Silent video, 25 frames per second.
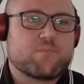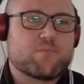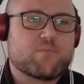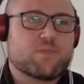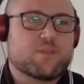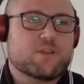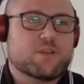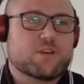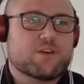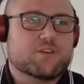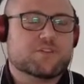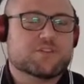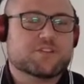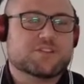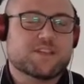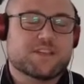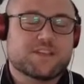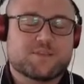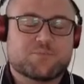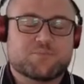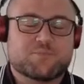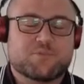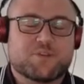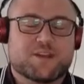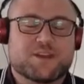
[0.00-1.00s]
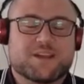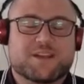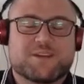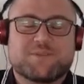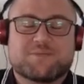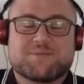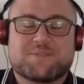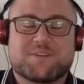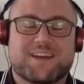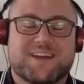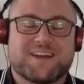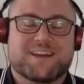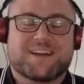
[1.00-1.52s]
Condescending prick.
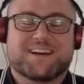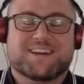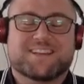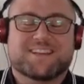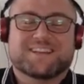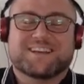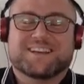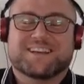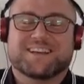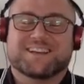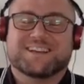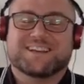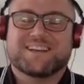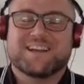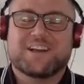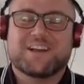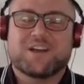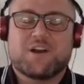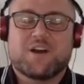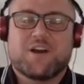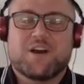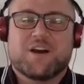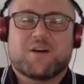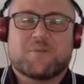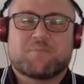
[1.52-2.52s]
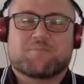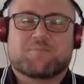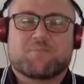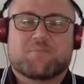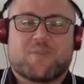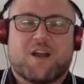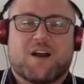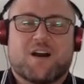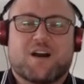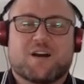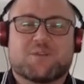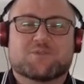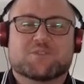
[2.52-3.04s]
Yeah.
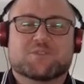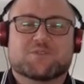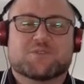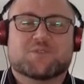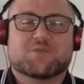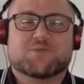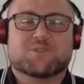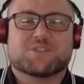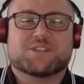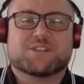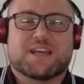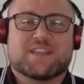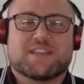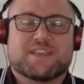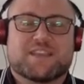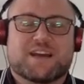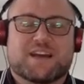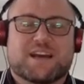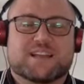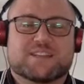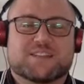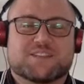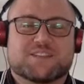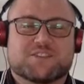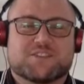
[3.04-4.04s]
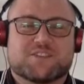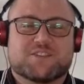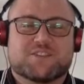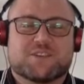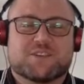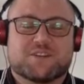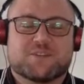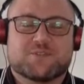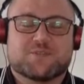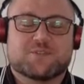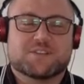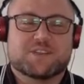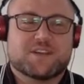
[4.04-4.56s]
I was always had that attitude.
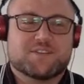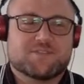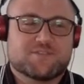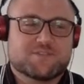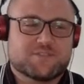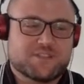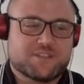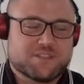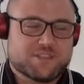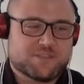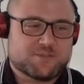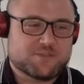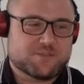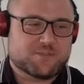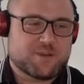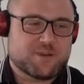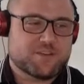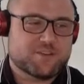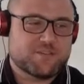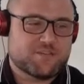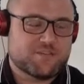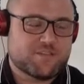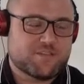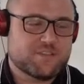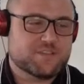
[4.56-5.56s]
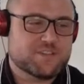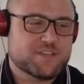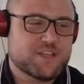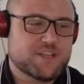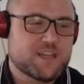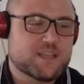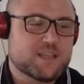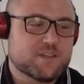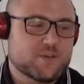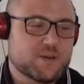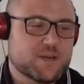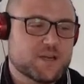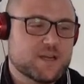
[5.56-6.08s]
I always have since I was about
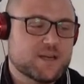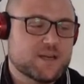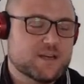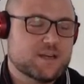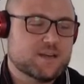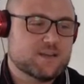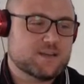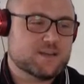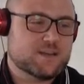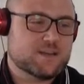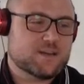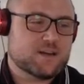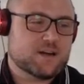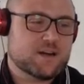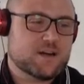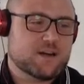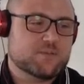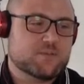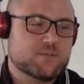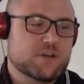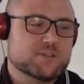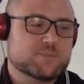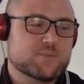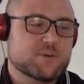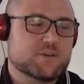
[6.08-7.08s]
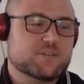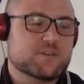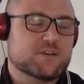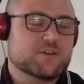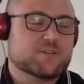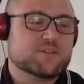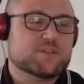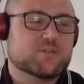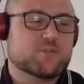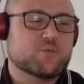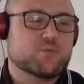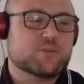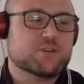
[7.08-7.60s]
15, where I suppose I
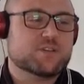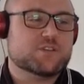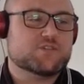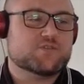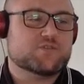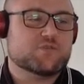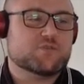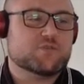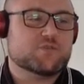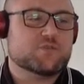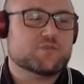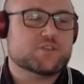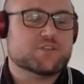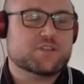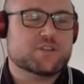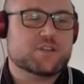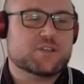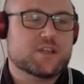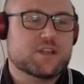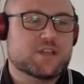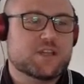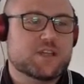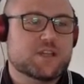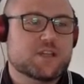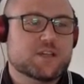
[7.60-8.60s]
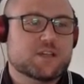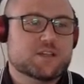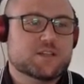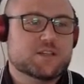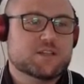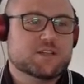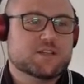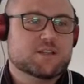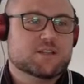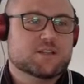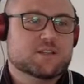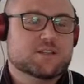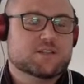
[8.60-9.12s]
was always drawn to the,
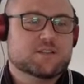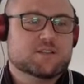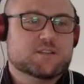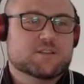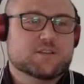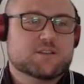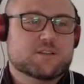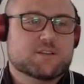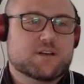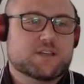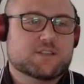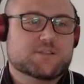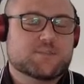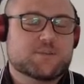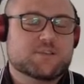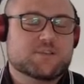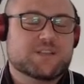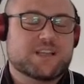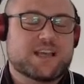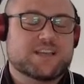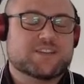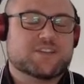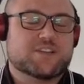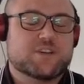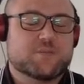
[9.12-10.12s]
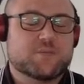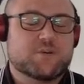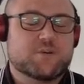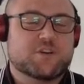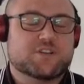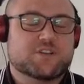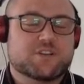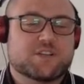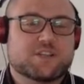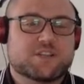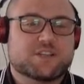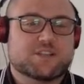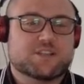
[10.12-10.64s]
I suppose, less
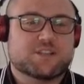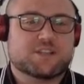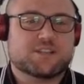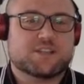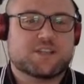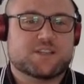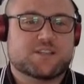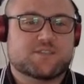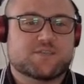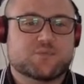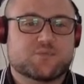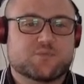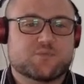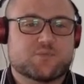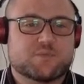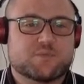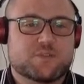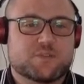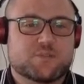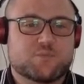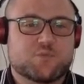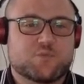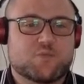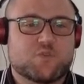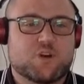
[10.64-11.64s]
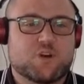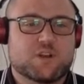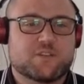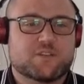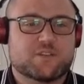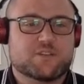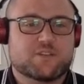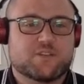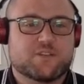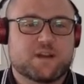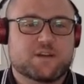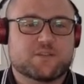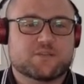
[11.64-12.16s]
commercially successful, the more
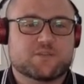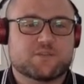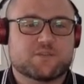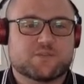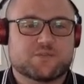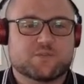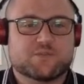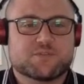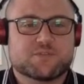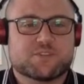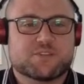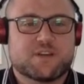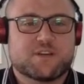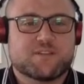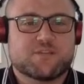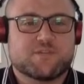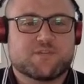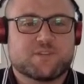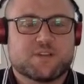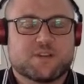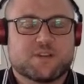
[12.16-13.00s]
underground sort of stuff.